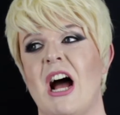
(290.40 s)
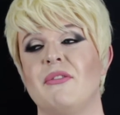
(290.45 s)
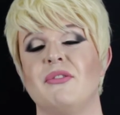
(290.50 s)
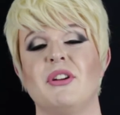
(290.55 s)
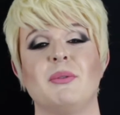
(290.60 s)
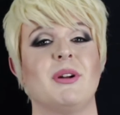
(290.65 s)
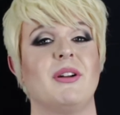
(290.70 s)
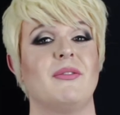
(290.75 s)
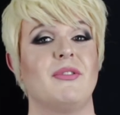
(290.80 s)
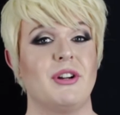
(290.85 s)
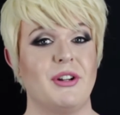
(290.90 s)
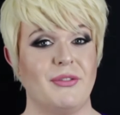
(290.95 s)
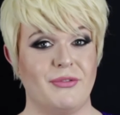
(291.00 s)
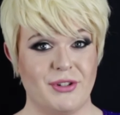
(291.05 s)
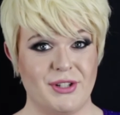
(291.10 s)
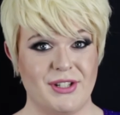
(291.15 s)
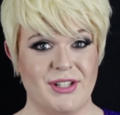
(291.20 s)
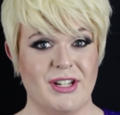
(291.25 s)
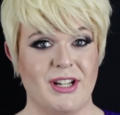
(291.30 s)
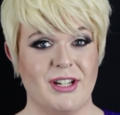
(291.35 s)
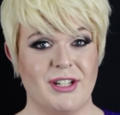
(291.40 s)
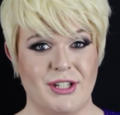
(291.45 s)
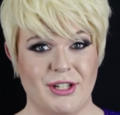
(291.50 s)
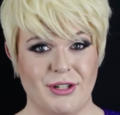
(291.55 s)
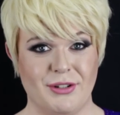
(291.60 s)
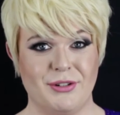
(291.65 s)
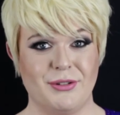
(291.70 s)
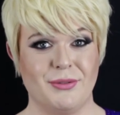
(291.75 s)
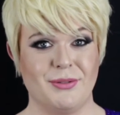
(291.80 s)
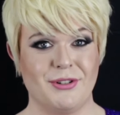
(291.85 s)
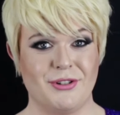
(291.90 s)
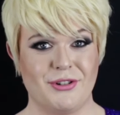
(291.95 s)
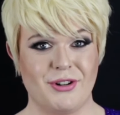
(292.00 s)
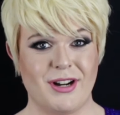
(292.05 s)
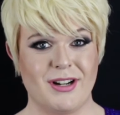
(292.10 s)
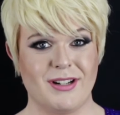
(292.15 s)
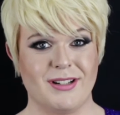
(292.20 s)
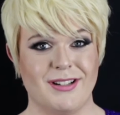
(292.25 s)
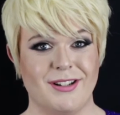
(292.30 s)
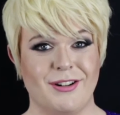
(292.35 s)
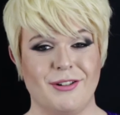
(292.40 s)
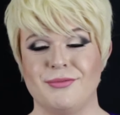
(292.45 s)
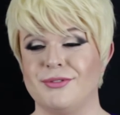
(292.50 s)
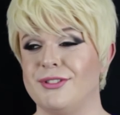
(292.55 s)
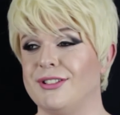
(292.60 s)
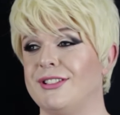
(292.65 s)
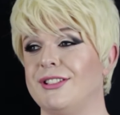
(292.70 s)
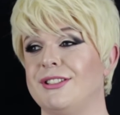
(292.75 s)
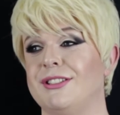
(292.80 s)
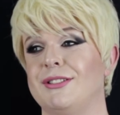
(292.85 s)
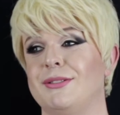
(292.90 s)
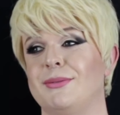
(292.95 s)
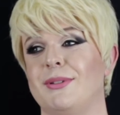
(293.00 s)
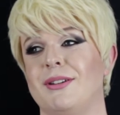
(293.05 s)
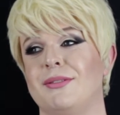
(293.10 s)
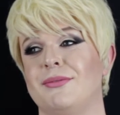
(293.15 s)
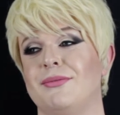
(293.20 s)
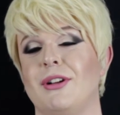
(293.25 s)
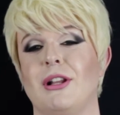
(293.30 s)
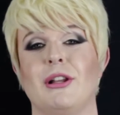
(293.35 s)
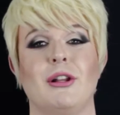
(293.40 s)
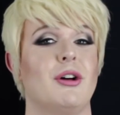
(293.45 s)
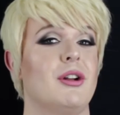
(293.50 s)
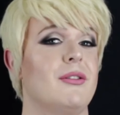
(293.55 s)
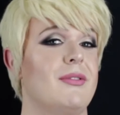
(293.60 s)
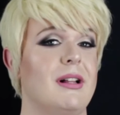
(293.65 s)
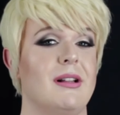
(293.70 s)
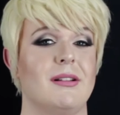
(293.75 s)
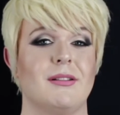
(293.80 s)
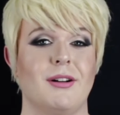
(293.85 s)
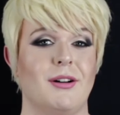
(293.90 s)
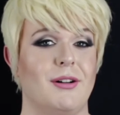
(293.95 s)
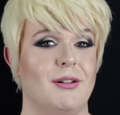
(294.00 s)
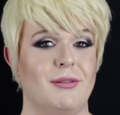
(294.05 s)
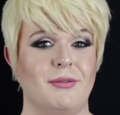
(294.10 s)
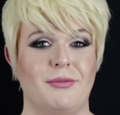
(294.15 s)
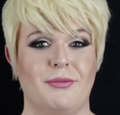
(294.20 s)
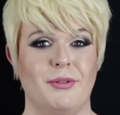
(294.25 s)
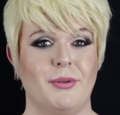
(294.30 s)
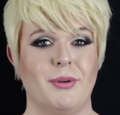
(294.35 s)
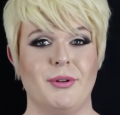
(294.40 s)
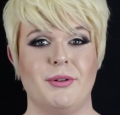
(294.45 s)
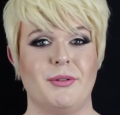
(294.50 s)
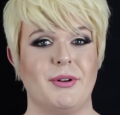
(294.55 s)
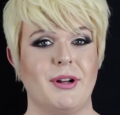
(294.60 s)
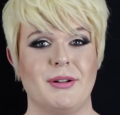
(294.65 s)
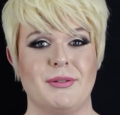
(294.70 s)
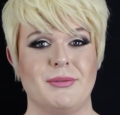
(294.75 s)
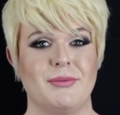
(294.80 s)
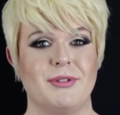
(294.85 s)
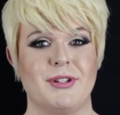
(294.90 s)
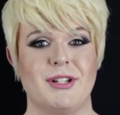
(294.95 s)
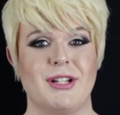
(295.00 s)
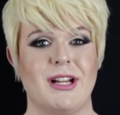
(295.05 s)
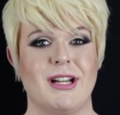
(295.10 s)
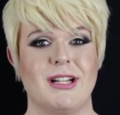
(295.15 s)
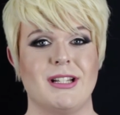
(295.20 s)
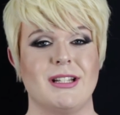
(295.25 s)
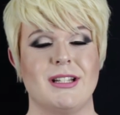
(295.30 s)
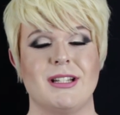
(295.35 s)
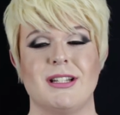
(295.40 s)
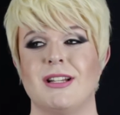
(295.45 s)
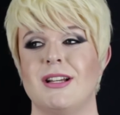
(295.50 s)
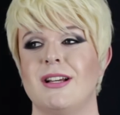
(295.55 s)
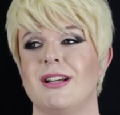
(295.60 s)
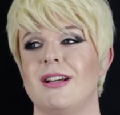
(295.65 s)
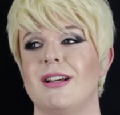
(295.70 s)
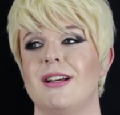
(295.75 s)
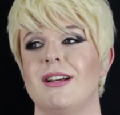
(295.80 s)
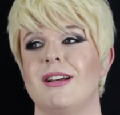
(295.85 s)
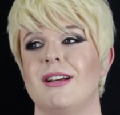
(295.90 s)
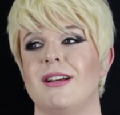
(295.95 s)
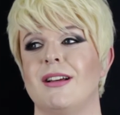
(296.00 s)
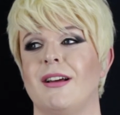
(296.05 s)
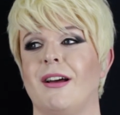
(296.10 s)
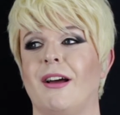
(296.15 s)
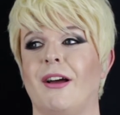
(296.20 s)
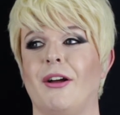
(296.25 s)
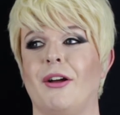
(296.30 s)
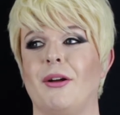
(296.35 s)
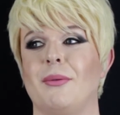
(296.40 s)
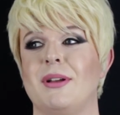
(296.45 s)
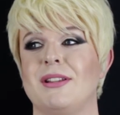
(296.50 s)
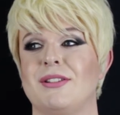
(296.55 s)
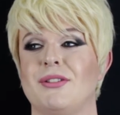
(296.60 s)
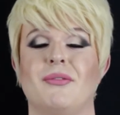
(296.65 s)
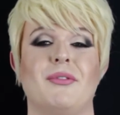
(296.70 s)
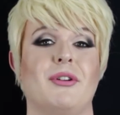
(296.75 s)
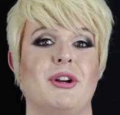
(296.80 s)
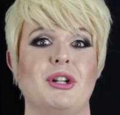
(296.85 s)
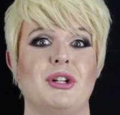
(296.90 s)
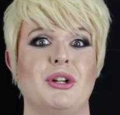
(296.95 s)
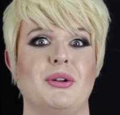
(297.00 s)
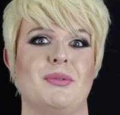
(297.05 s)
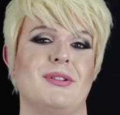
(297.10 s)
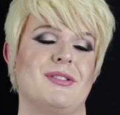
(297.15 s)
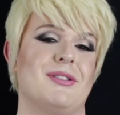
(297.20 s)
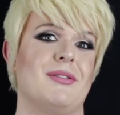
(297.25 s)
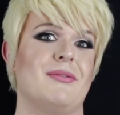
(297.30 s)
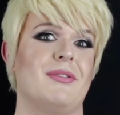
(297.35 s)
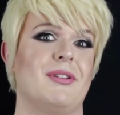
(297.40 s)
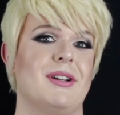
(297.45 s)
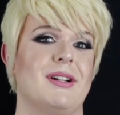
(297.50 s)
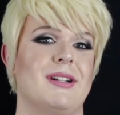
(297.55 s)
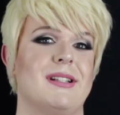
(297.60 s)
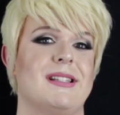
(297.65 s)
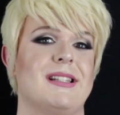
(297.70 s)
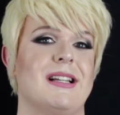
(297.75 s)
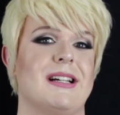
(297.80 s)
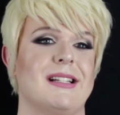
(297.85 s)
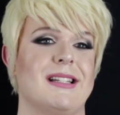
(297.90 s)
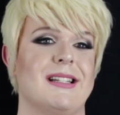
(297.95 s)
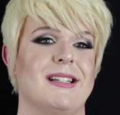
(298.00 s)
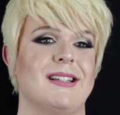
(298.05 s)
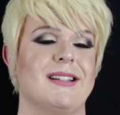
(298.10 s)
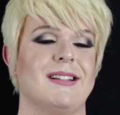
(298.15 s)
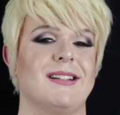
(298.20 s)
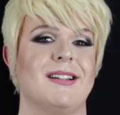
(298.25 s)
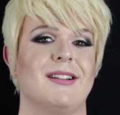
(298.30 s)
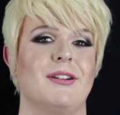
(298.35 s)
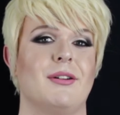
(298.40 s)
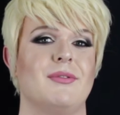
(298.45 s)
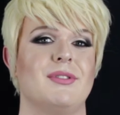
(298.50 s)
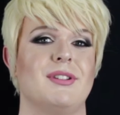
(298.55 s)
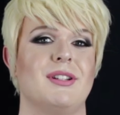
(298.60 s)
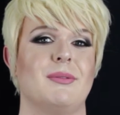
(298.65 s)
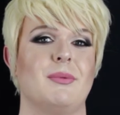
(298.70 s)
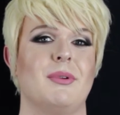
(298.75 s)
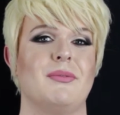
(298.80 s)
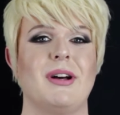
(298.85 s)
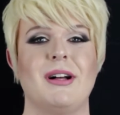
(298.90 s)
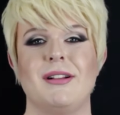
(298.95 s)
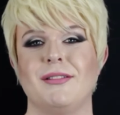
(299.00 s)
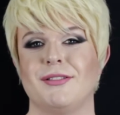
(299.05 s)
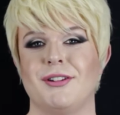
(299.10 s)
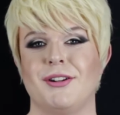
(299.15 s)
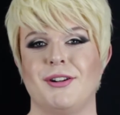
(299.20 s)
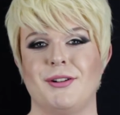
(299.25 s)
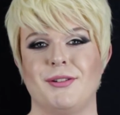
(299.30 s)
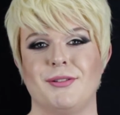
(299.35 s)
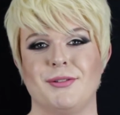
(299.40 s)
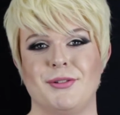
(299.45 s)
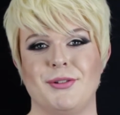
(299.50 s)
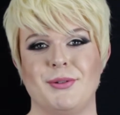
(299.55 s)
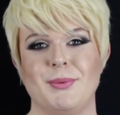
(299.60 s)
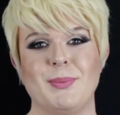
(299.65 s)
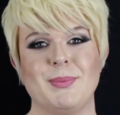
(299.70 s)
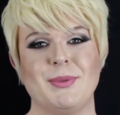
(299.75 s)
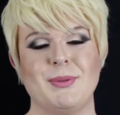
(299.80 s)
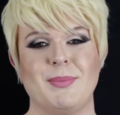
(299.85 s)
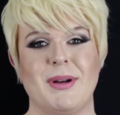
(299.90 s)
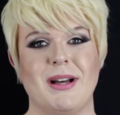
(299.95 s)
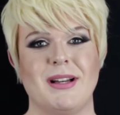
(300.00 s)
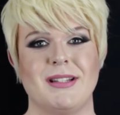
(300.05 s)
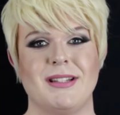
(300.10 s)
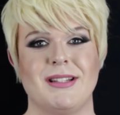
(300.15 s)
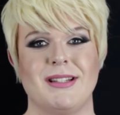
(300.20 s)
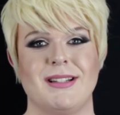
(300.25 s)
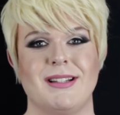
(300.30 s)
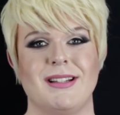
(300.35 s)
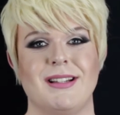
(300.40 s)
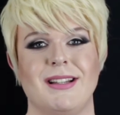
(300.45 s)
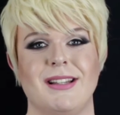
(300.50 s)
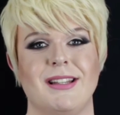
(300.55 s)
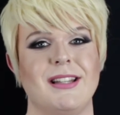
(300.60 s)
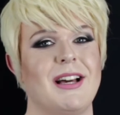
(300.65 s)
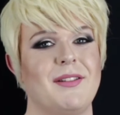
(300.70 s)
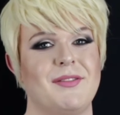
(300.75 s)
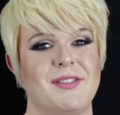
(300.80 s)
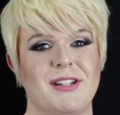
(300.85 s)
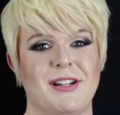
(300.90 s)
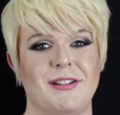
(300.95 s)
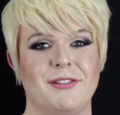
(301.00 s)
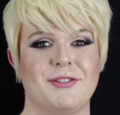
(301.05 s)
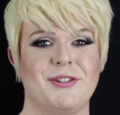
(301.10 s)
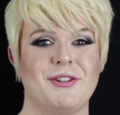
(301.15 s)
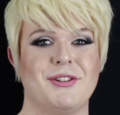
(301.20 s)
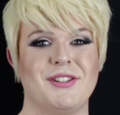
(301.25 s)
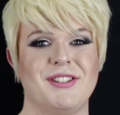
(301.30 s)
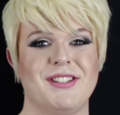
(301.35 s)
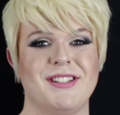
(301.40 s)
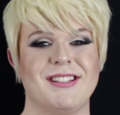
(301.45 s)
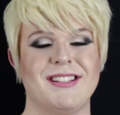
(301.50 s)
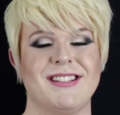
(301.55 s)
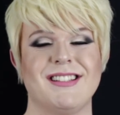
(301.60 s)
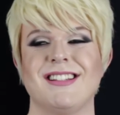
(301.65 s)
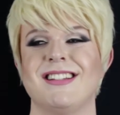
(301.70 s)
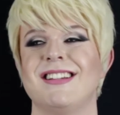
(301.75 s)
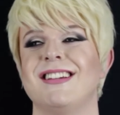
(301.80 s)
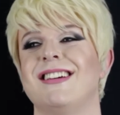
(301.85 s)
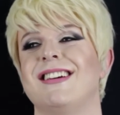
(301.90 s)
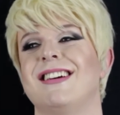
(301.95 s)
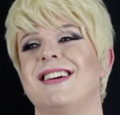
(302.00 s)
I think when I very first started out doing drag, obviously you have a lot of alcohol thrown around, and it's all very new and it's all very exciting. And obviously with alcohol comes bad lifestyle choices.